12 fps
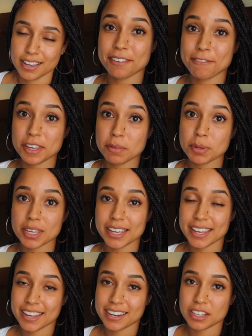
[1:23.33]
A
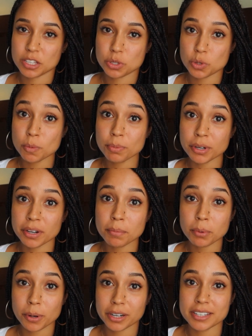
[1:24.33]
VPN is super
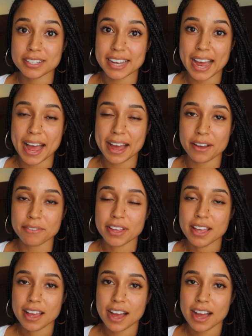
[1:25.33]
important to have.